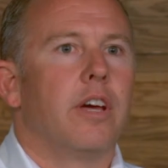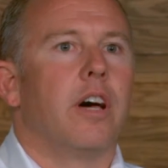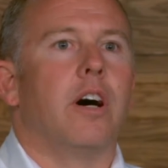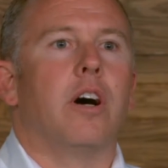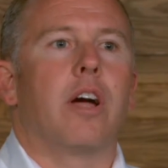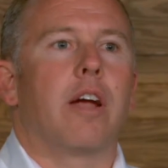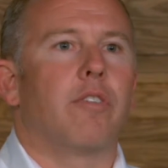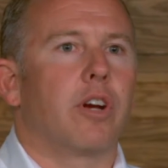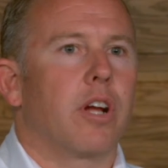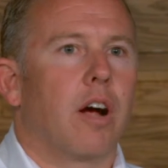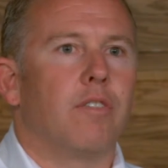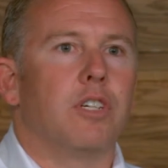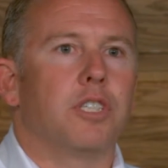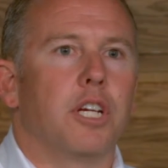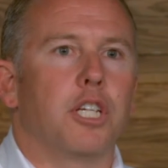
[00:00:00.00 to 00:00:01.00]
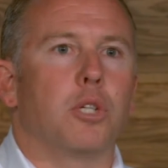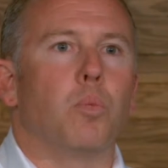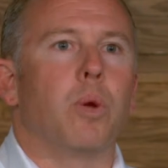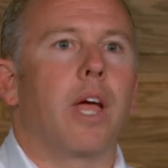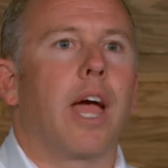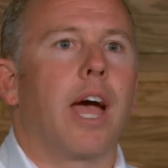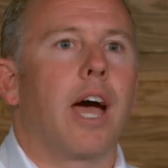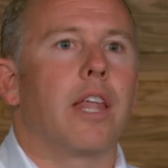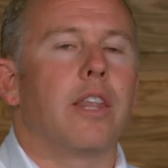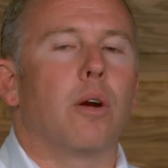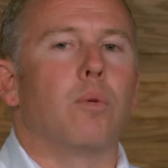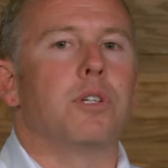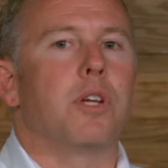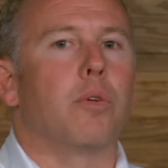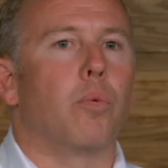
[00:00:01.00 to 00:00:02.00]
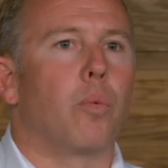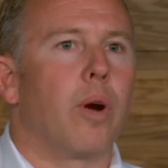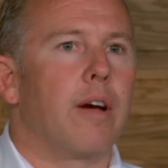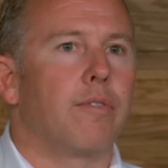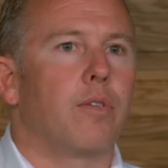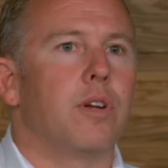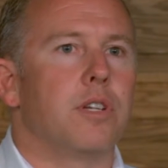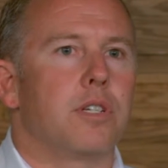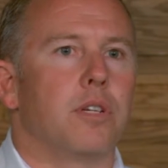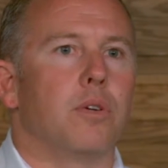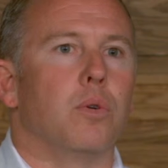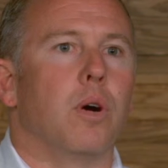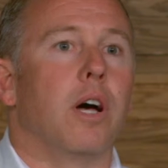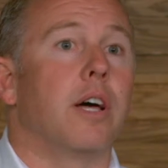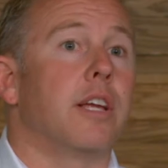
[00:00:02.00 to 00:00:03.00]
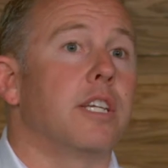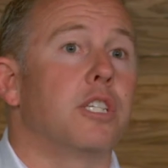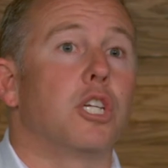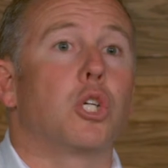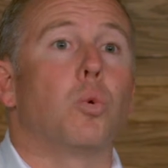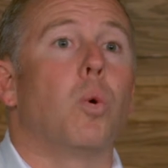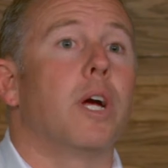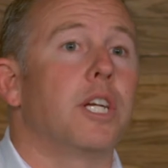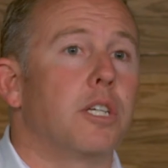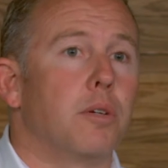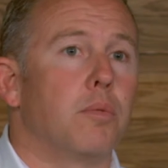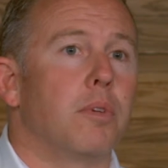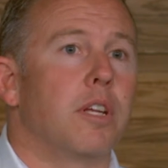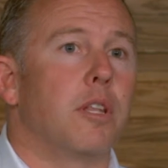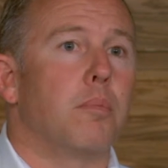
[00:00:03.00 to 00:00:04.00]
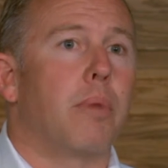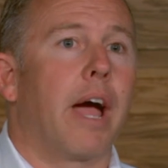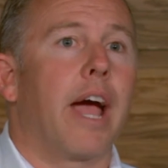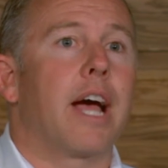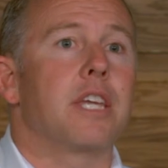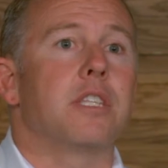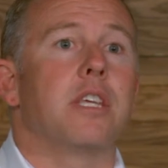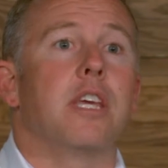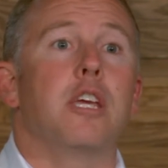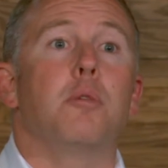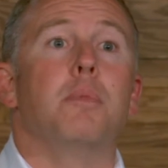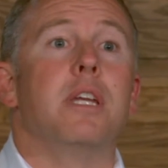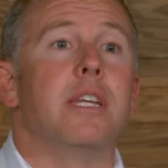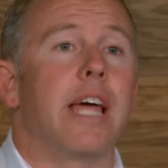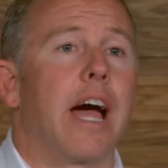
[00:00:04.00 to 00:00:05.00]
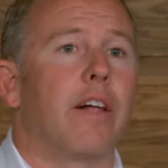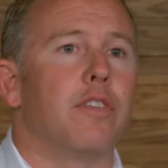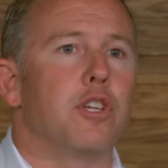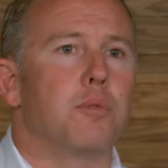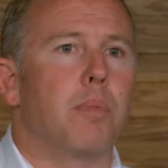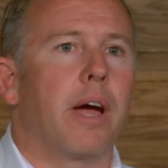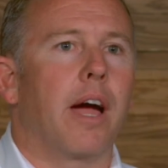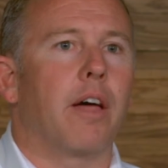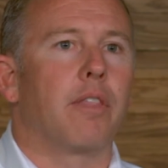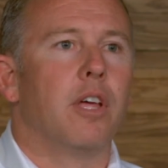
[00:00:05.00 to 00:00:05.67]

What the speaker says: Every conversation we had, there was a reference to a situation in the past that he had been down this path.